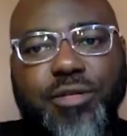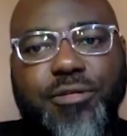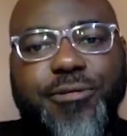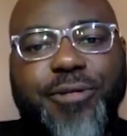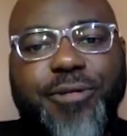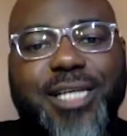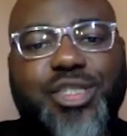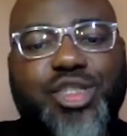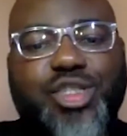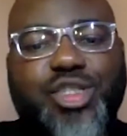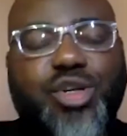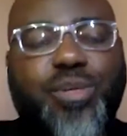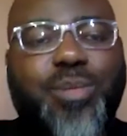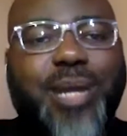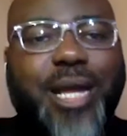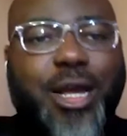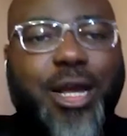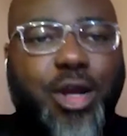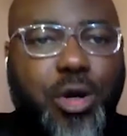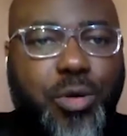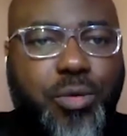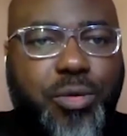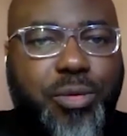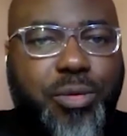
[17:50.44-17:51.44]
so the first
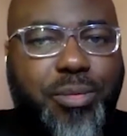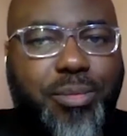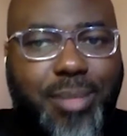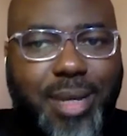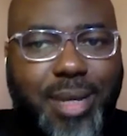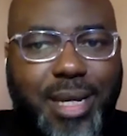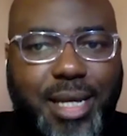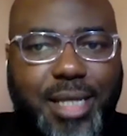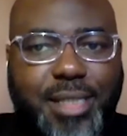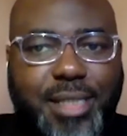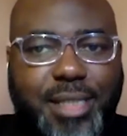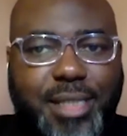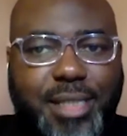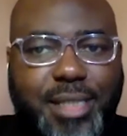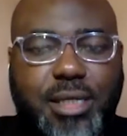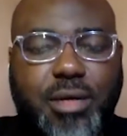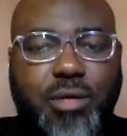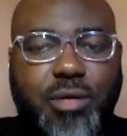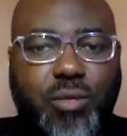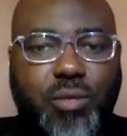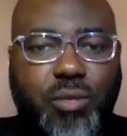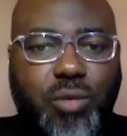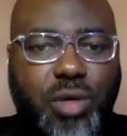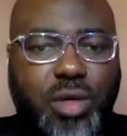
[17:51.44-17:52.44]
job I got with Maersk
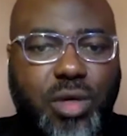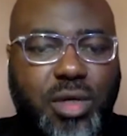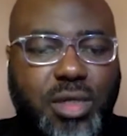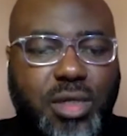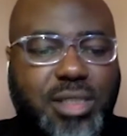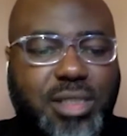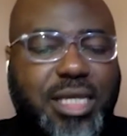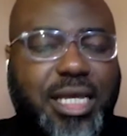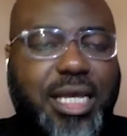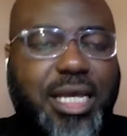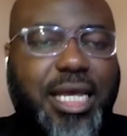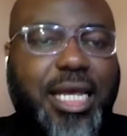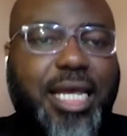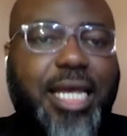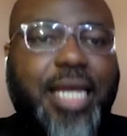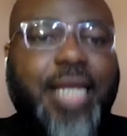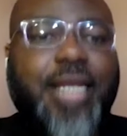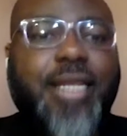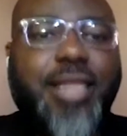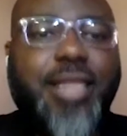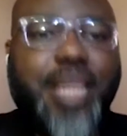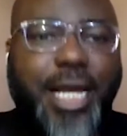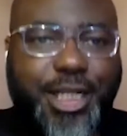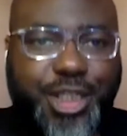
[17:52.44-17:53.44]
was
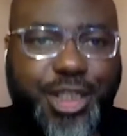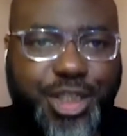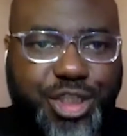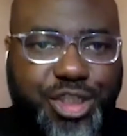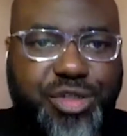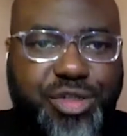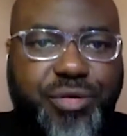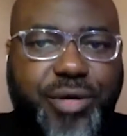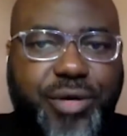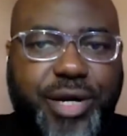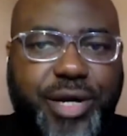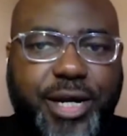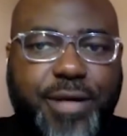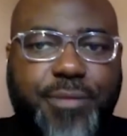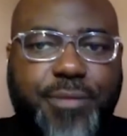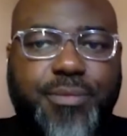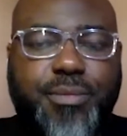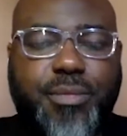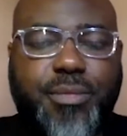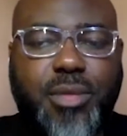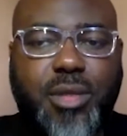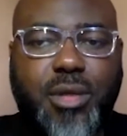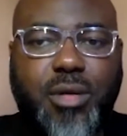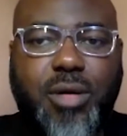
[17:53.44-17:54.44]
in
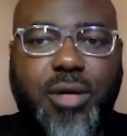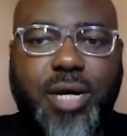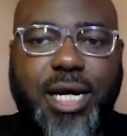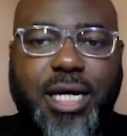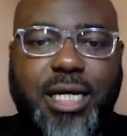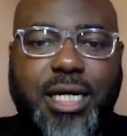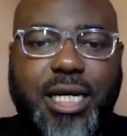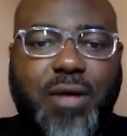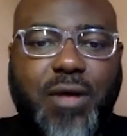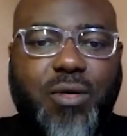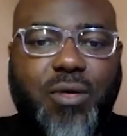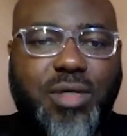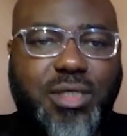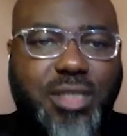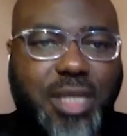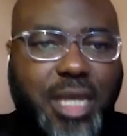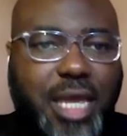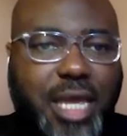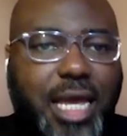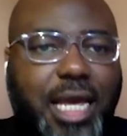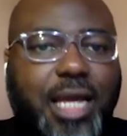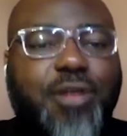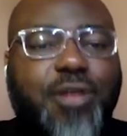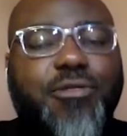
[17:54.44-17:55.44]
Nigeria, right? I
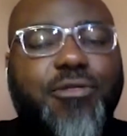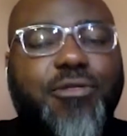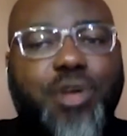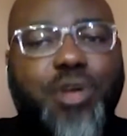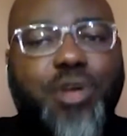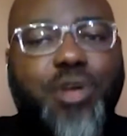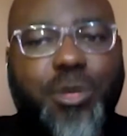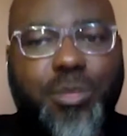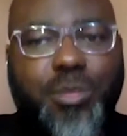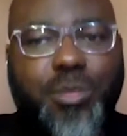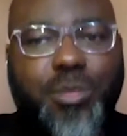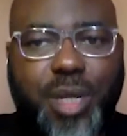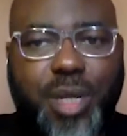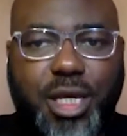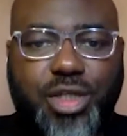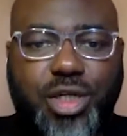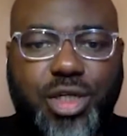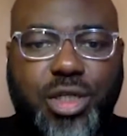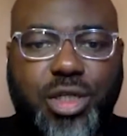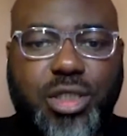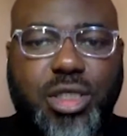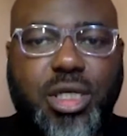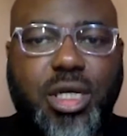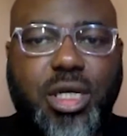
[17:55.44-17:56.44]
was the head of
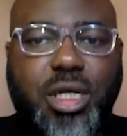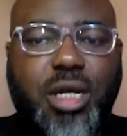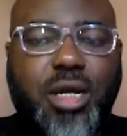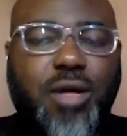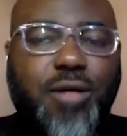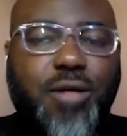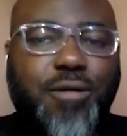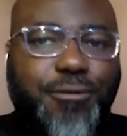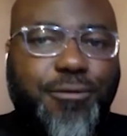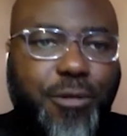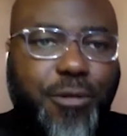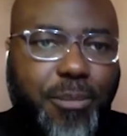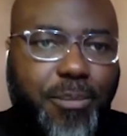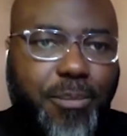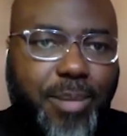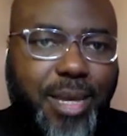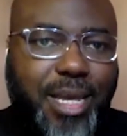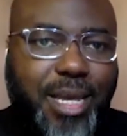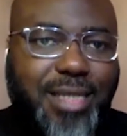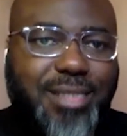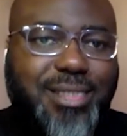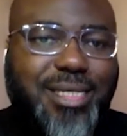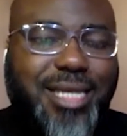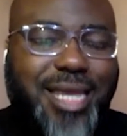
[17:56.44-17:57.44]
communications for
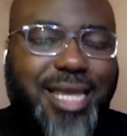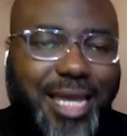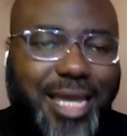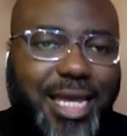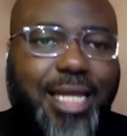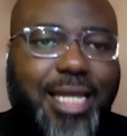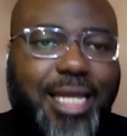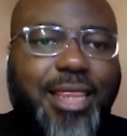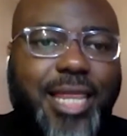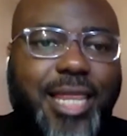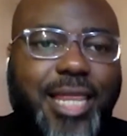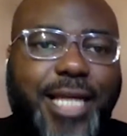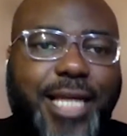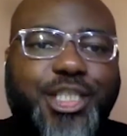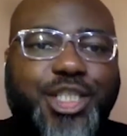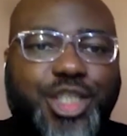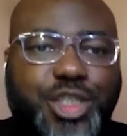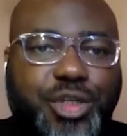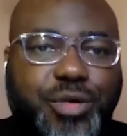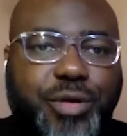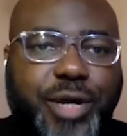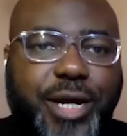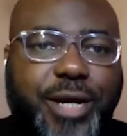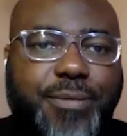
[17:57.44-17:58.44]
Maersk in
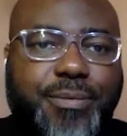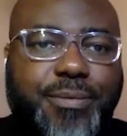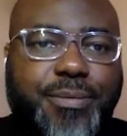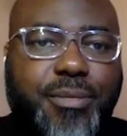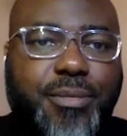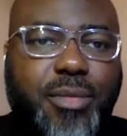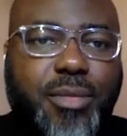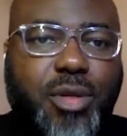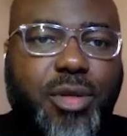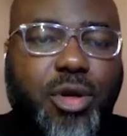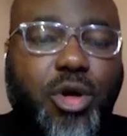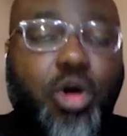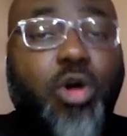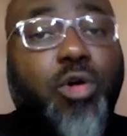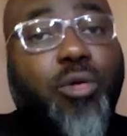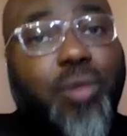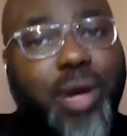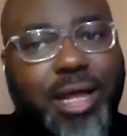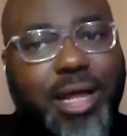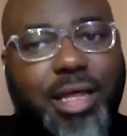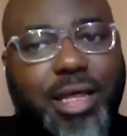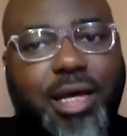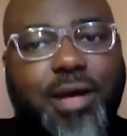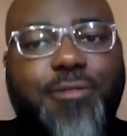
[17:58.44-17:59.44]
Nigeria, or
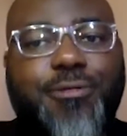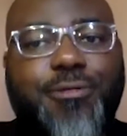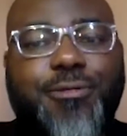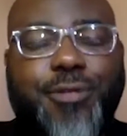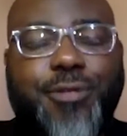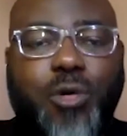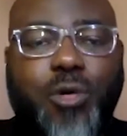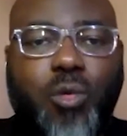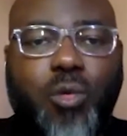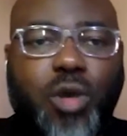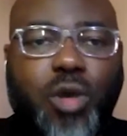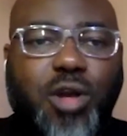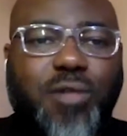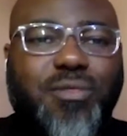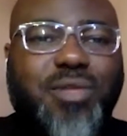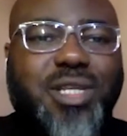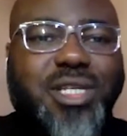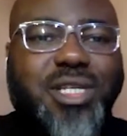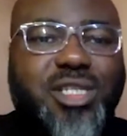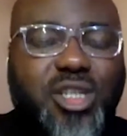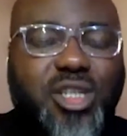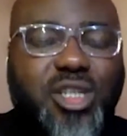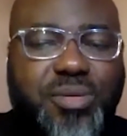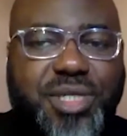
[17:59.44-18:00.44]
rather for one of
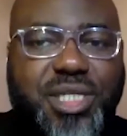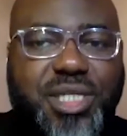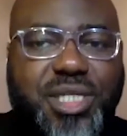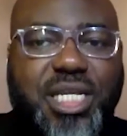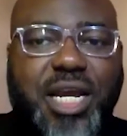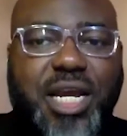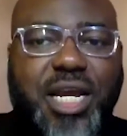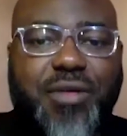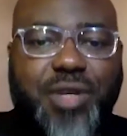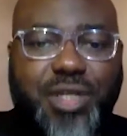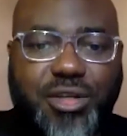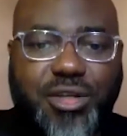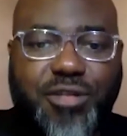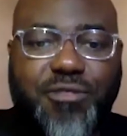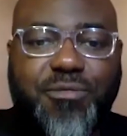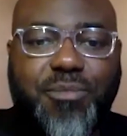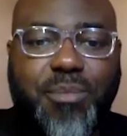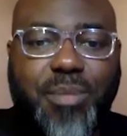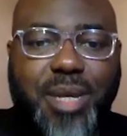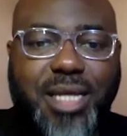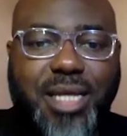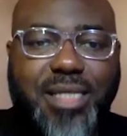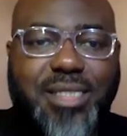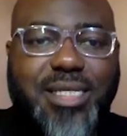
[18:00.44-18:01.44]
the subsidiaries of
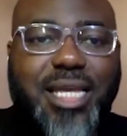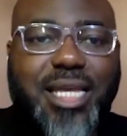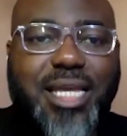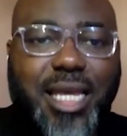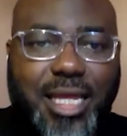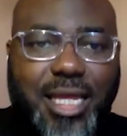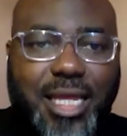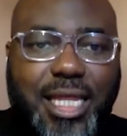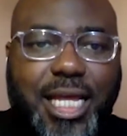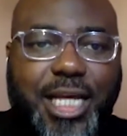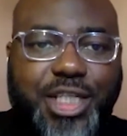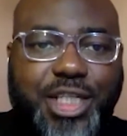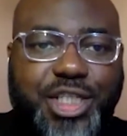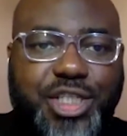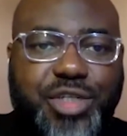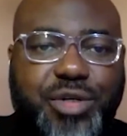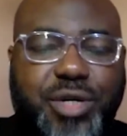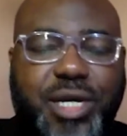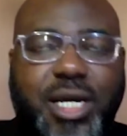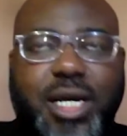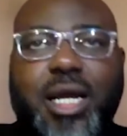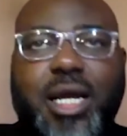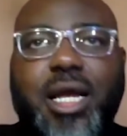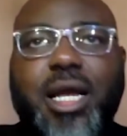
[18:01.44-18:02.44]
Maersk in
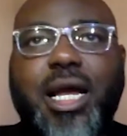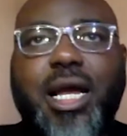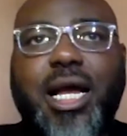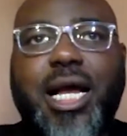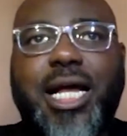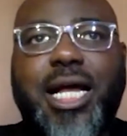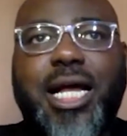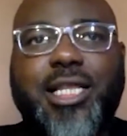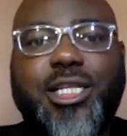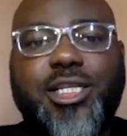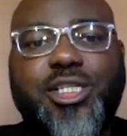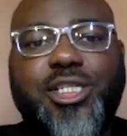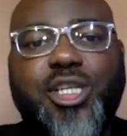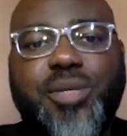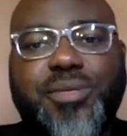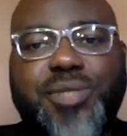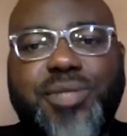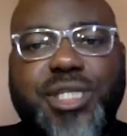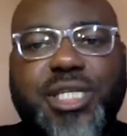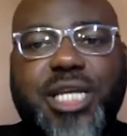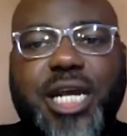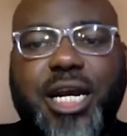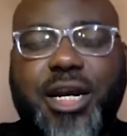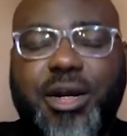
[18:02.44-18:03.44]
Nigeria. And the
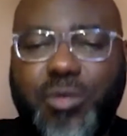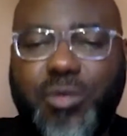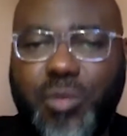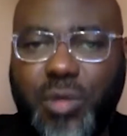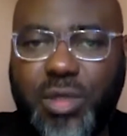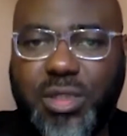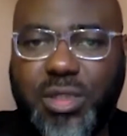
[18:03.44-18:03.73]
subsidiary